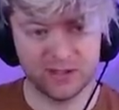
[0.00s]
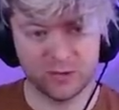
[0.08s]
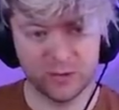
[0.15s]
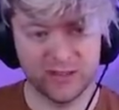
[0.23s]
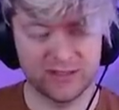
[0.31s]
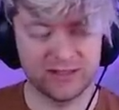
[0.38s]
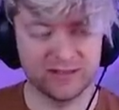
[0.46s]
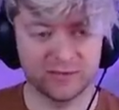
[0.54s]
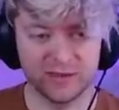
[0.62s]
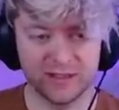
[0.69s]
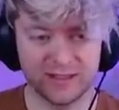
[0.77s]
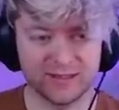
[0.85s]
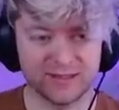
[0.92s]
Queen d
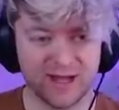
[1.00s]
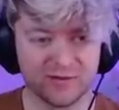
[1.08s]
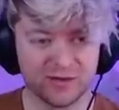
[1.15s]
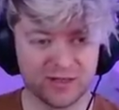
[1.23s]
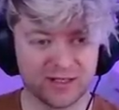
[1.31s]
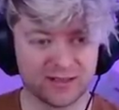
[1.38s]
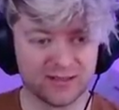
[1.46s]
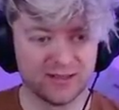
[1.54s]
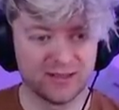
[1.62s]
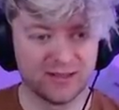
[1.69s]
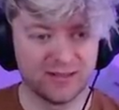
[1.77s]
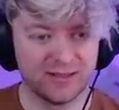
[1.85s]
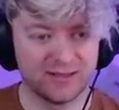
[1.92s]
three, he's covered it.
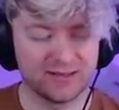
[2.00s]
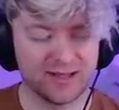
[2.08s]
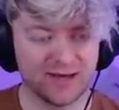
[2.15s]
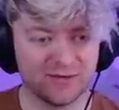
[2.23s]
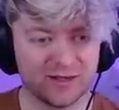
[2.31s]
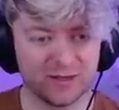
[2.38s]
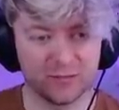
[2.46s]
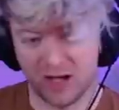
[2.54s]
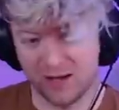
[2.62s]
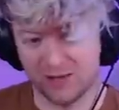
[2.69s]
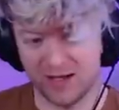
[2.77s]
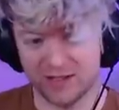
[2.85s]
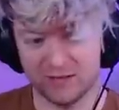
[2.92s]
He's covered it. Well,
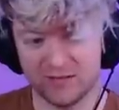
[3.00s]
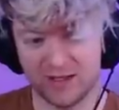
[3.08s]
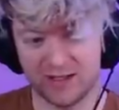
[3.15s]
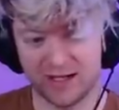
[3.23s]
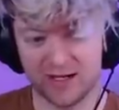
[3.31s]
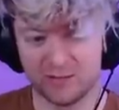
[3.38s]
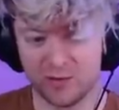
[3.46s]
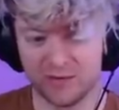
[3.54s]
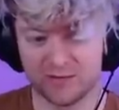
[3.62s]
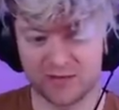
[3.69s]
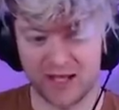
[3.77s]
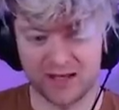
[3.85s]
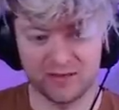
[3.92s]
I'm actually running out of
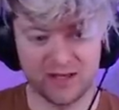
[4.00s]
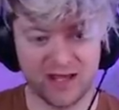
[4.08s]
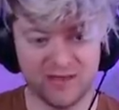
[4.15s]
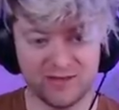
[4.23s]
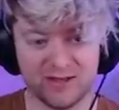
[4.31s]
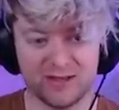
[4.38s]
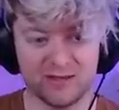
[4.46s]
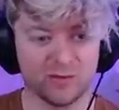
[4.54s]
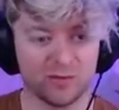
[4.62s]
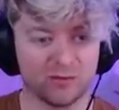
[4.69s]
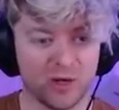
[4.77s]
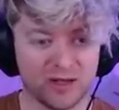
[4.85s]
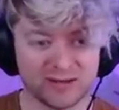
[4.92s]
moves. I don't have any more
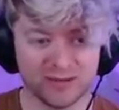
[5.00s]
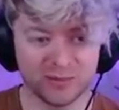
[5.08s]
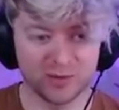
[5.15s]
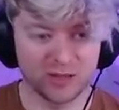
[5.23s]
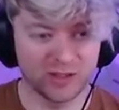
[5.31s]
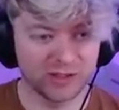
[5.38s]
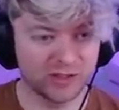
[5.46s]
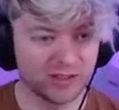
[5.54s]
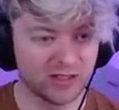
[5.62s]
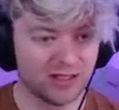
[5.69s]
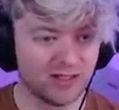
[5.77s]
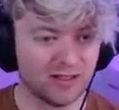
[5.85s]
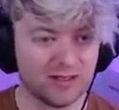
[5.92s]
pawns to push.
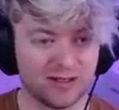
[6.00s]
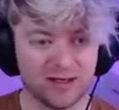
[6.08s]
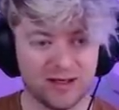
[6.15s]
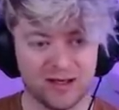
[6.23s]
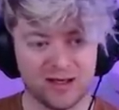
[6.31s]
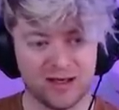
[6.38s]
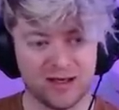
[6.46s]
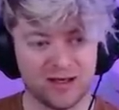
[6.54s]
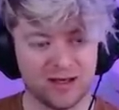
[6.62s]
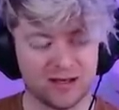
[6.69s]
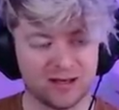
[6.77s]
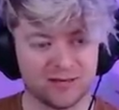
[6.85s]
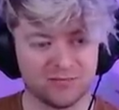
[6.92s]

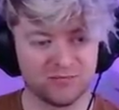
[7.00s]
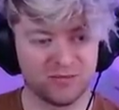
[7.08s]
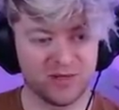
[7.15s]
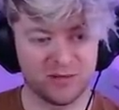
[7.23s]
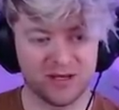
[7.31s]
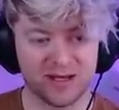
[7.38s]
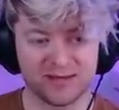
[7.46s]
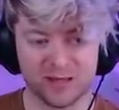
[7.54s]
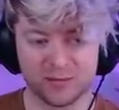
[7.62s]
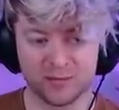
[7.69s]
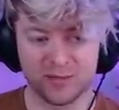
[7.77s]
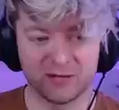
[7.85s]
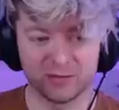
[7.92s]
Uh, maybe I
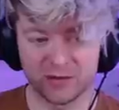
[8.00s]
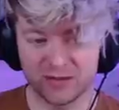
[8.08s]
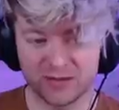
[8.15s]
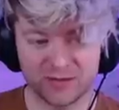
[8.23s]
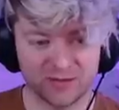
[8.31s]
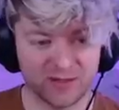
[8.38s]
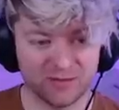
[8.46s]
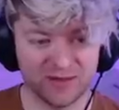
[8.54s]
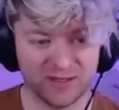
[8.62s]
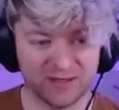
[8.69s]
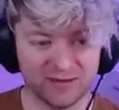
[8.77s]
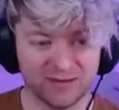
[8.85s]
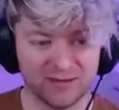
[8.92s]
double my rooks or
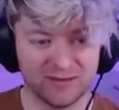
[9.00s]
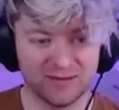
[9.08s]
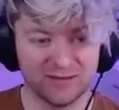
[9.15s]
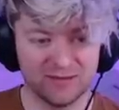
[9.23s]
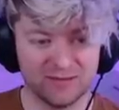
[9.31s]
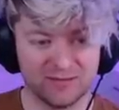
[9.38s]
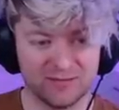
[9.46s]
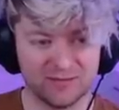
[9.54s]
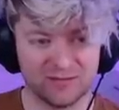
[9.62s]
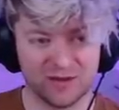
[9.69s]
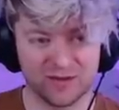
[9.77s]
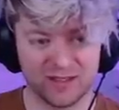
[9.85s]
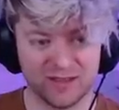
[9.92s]
something
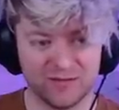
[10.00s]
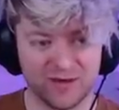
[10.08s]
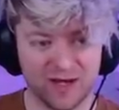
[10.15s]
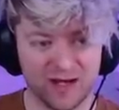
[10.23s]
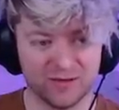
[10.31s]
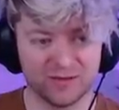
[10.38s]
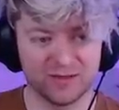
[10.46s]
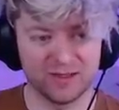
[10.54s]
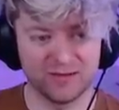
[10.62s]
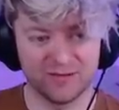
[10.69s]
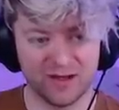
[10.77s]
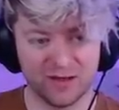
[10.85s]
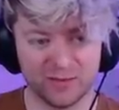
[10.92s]
on the e file to the d
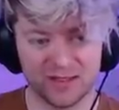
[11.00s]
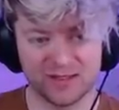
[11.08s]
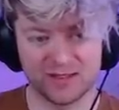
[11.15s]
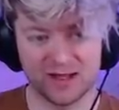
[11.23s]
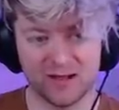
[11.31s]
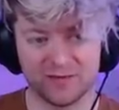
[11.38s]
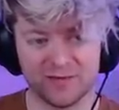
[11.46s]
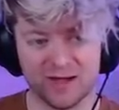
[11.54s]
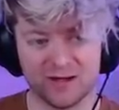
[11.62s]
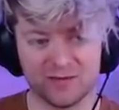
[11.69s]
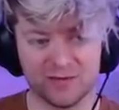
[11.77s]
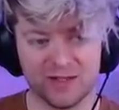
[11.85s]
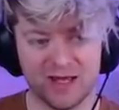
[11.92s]
file, but it's tough. I
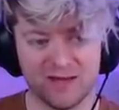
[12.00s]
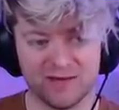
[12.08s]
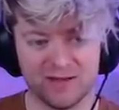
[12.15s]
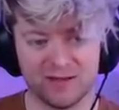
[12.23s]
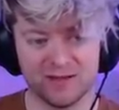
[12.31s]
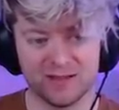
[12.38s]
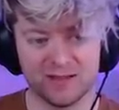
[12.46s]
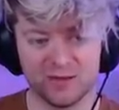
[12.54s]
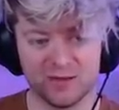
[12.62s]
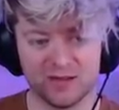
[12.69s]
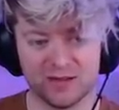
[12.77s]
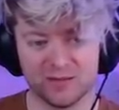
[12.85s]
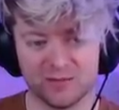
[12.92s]
don't really have anything to do
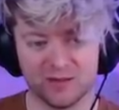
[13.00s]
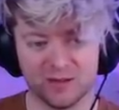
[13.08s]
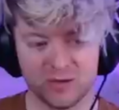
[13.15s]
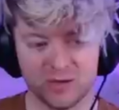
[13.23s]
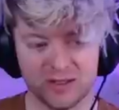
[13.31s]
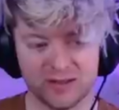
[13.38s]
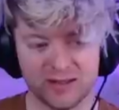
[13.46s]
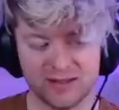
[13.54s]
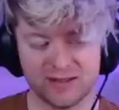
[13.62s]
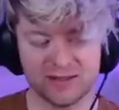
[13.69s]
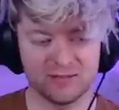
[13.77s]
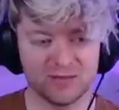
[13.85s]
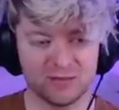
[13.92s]
here. I'm gonna go like
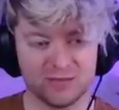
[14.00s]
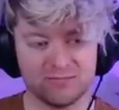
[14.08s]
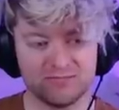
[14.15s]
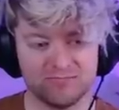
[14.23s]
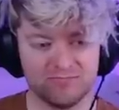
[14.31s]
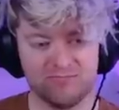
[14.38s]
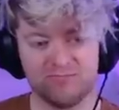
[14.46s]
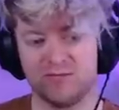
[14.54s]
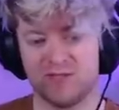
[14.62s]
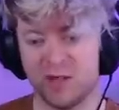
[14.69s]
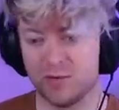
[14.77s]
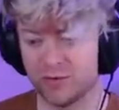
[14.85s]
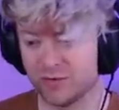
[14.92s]
this and maybe
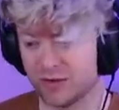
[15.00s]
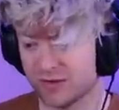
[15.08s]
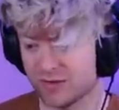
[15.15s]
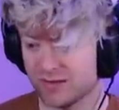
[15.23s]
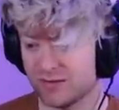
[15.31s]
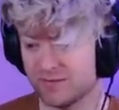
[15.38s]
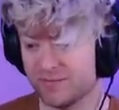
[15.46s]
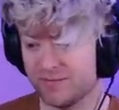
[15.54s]
double the rooks.